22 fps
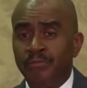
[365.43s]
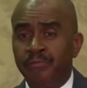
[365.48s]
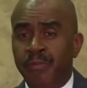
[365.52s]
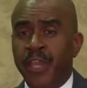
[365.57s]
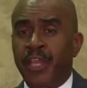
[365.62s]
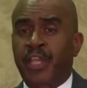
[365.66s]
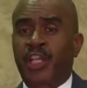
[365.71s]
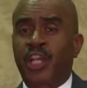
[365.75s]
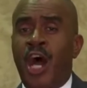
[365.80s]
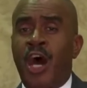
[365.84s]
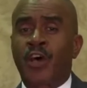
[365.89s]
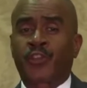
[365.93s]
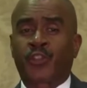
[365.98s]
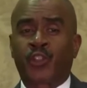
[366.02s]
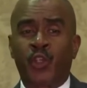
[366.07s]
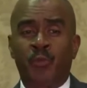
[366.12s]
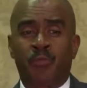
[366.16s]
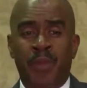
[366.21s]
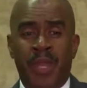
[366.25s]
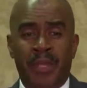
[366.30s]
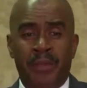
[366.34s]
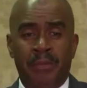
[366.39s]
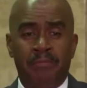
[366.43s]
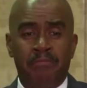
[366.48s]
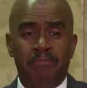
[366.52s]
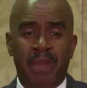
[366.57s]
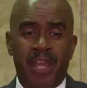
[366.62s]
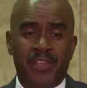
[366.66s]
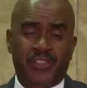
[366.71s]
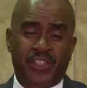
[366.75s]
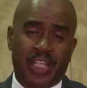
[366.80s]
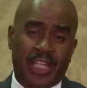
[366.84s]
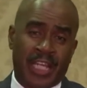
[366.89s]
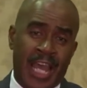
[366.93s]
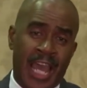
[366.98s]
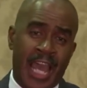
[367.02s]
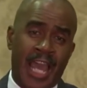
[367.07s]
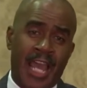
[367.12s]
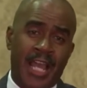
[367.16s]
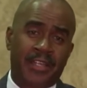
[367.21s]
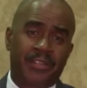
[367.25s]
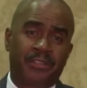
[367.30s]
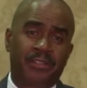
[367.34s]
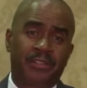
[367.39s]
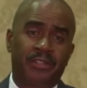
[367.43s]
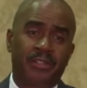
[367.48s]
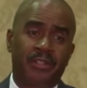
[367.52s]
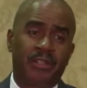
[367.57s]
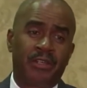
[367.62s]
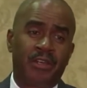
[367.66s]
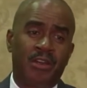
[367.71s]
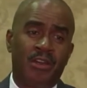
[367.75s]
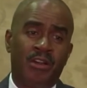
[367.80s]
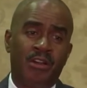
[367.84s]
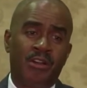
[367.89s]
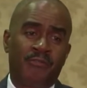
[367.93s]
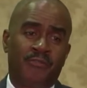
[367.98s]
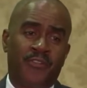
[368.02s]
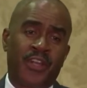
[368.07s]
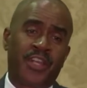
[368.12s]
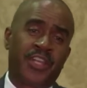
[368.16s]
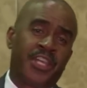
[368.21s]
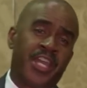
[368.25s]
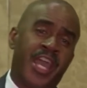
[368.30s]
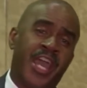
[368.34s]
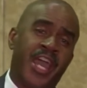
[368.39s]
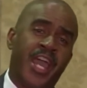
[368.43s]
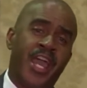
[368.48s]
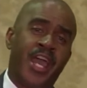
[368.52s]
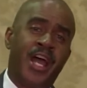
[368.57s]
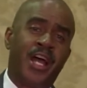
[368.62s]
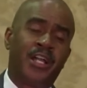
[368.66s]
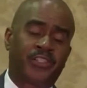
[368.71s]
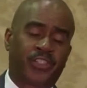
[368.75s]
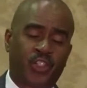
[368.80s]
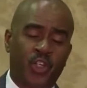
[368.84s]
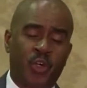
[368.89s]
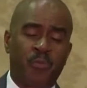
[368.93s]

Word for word: because you've been misled for years